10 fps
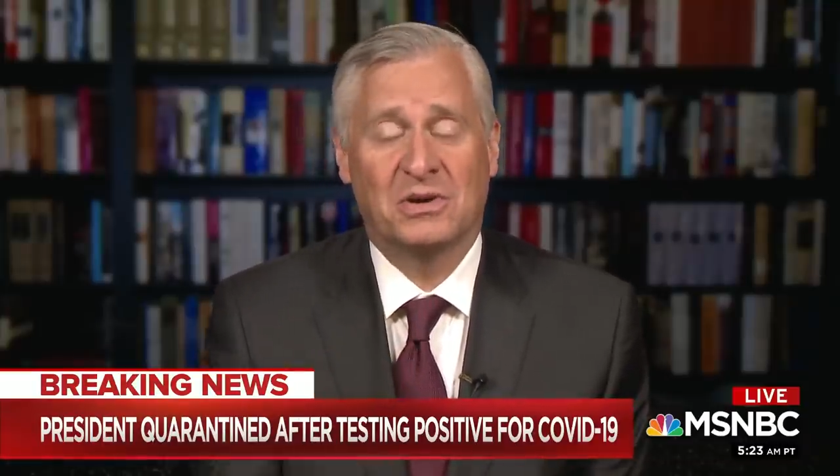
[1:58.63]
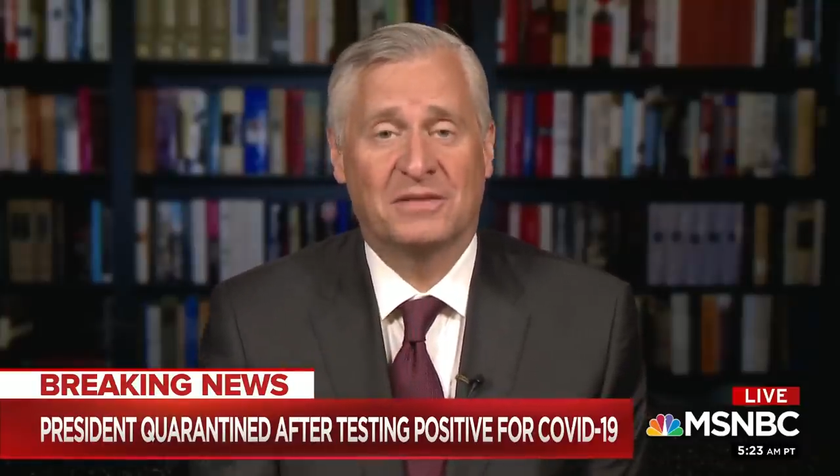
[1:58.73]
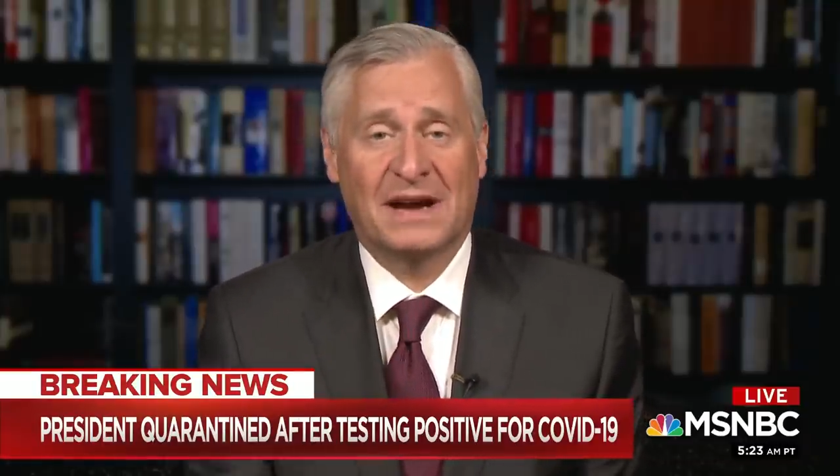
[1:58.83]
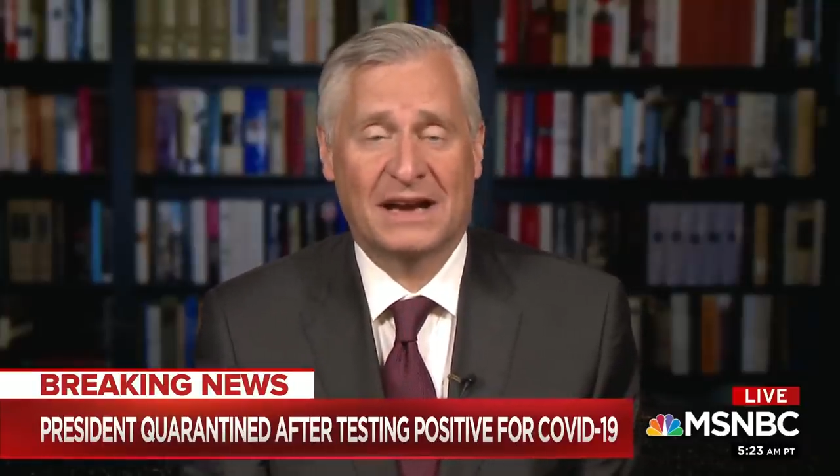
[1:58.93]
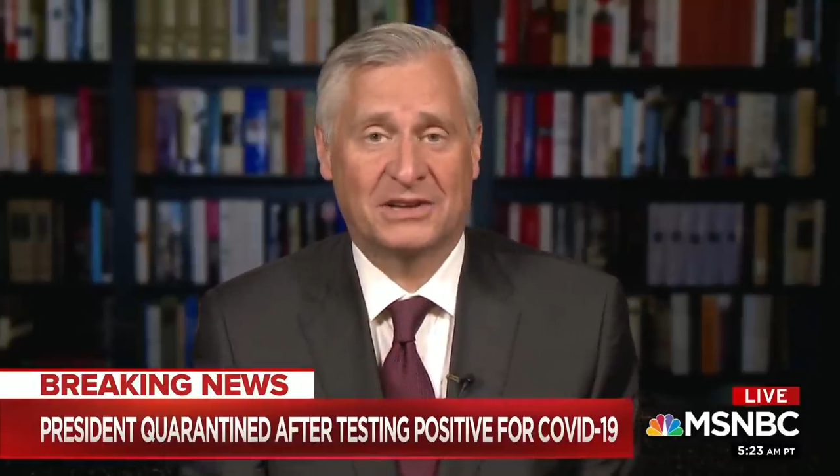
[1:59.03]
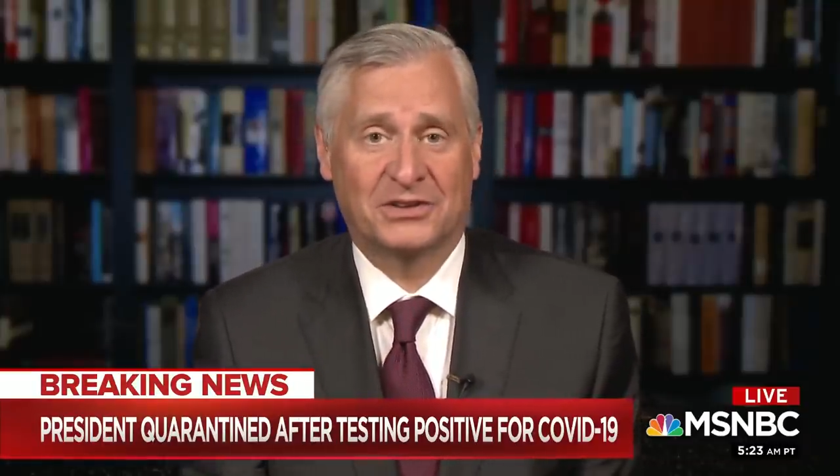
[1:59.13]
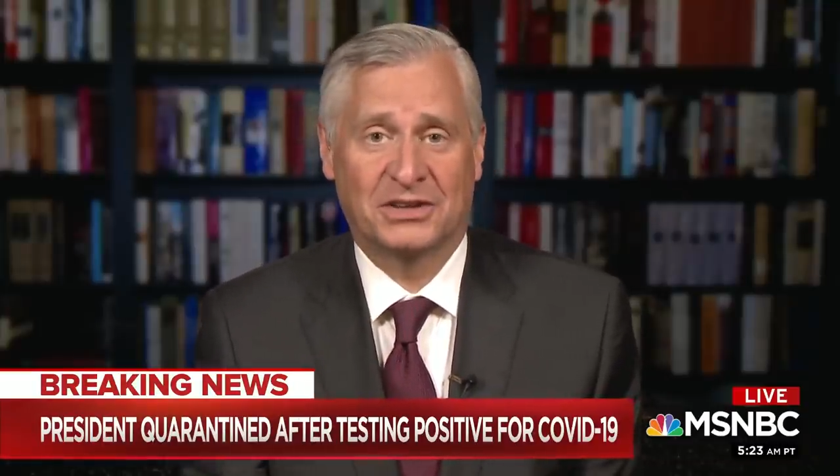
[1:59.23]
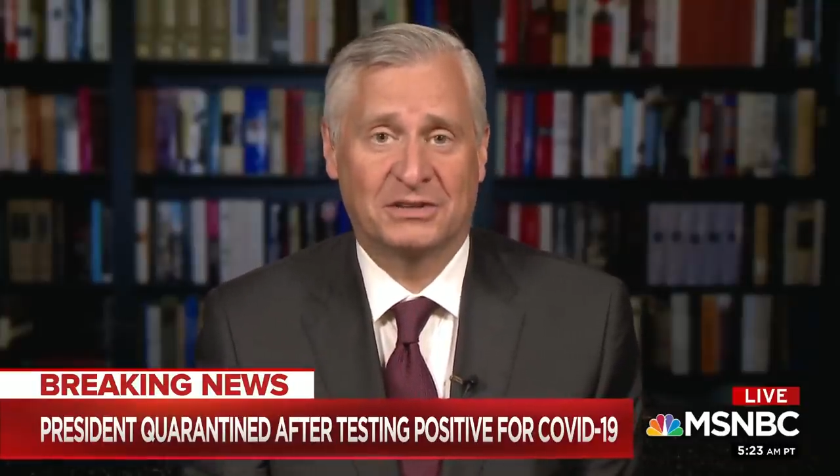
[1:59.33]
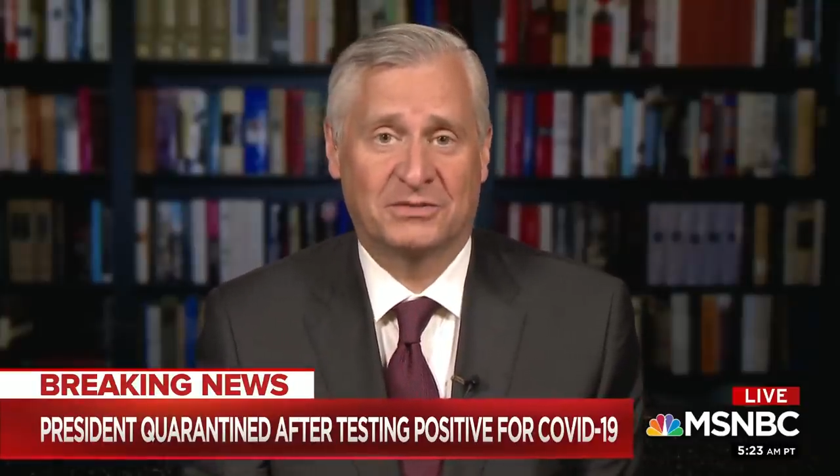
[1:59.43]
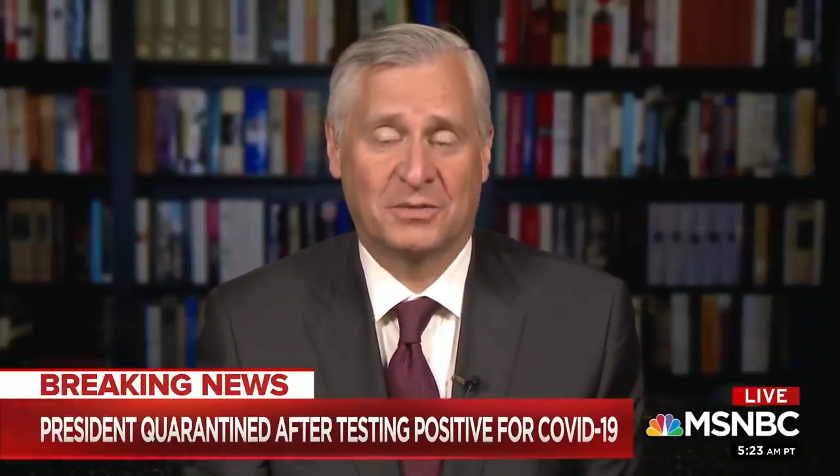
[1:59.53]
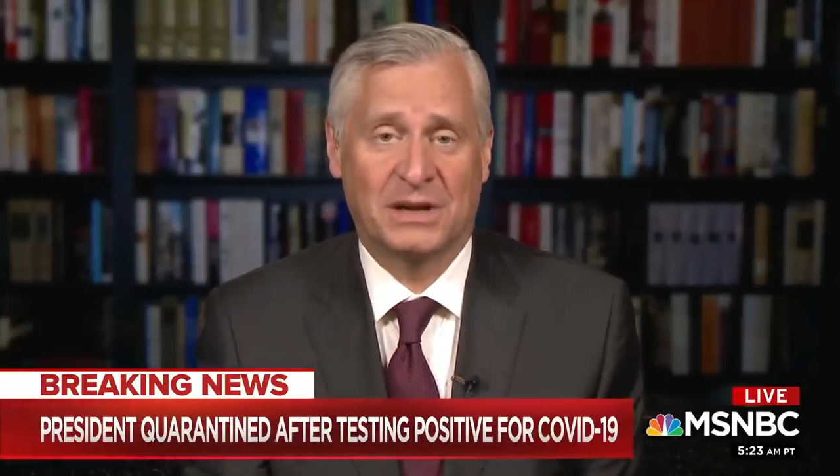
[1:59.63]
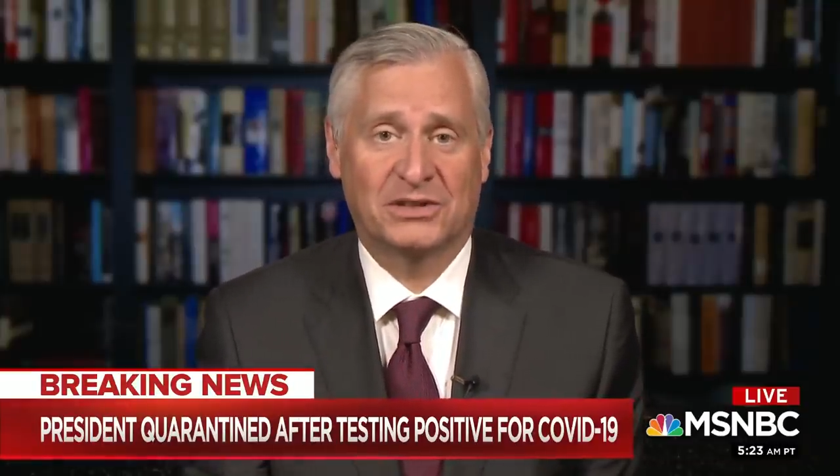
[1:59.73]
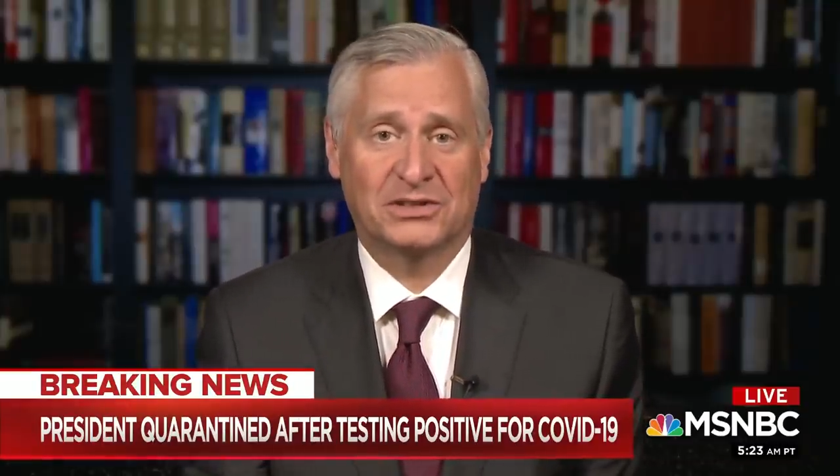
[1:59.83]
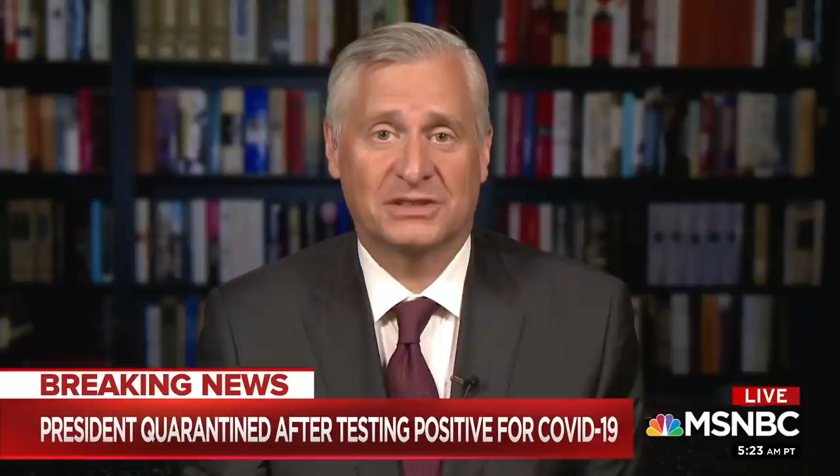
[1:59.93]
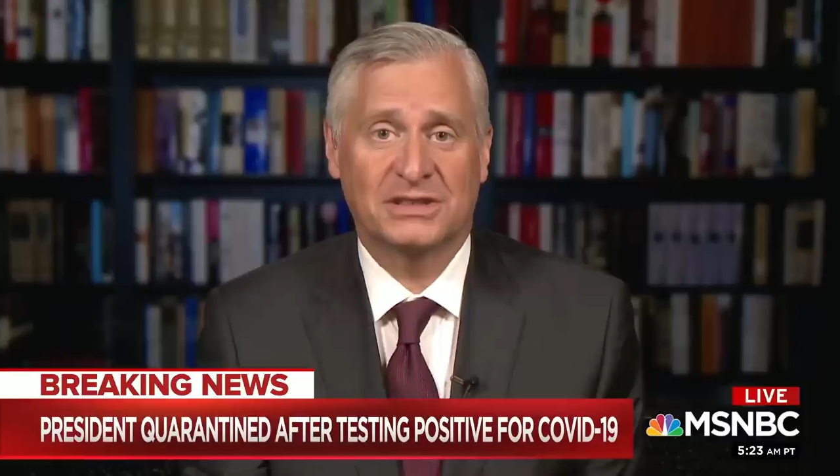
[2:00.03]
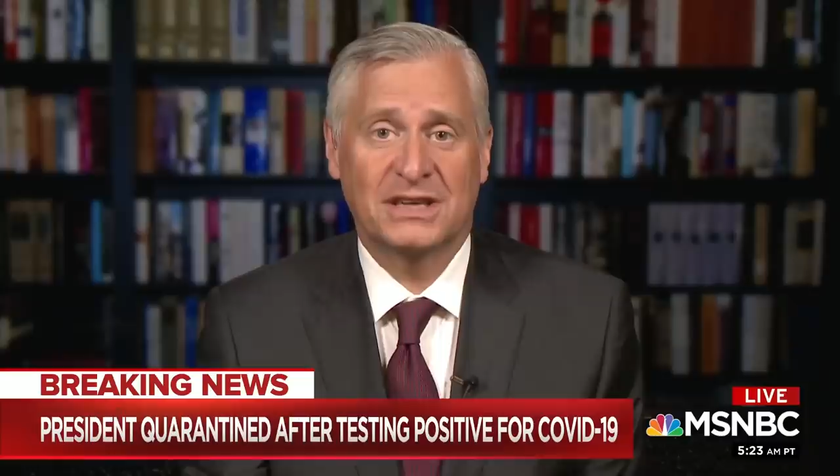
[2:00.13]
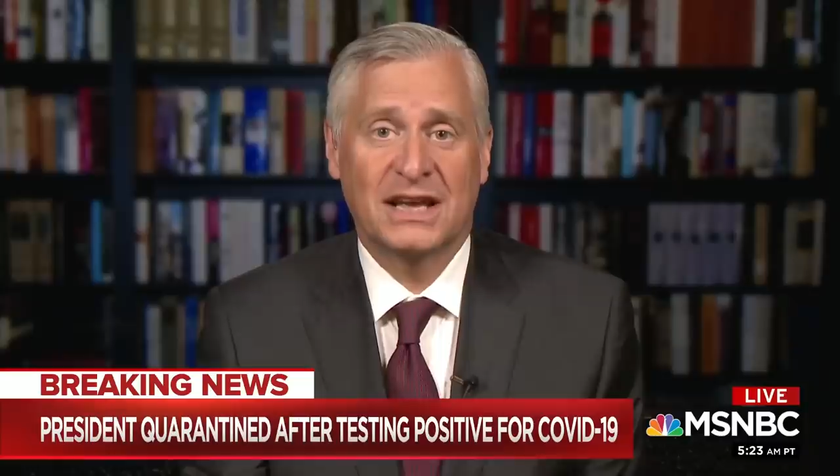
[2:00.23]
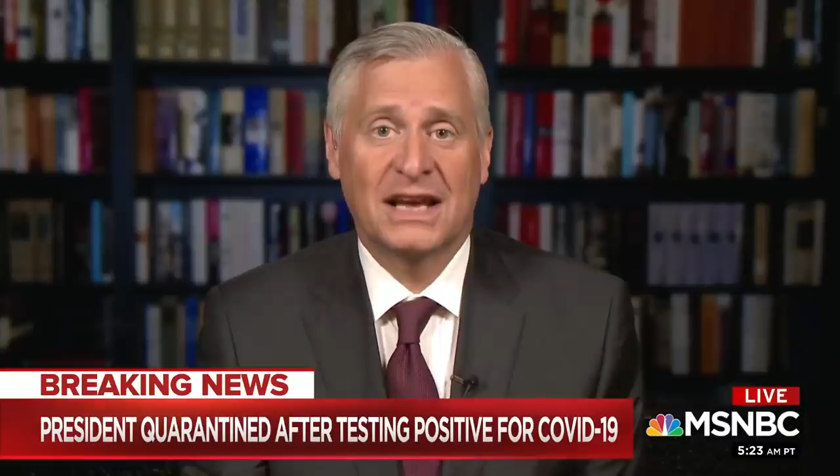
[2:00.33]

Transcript: of accurate information.